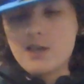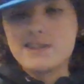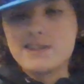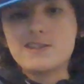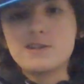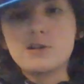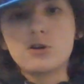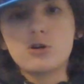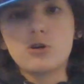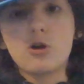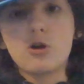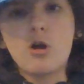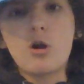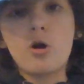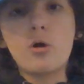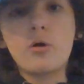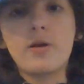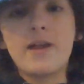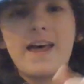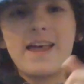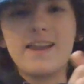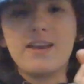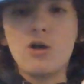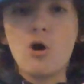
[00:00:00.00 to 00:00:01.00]
Terrion
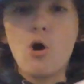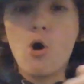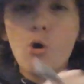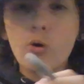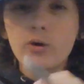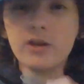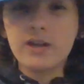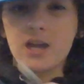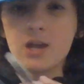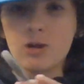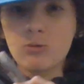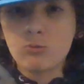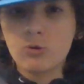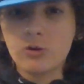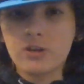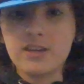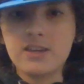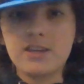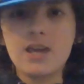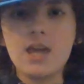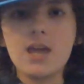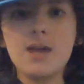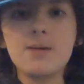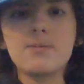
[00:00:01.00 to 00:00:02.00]
Arnold had an okay
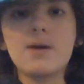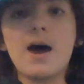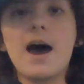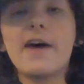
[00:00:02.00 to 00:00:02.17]
rookie game.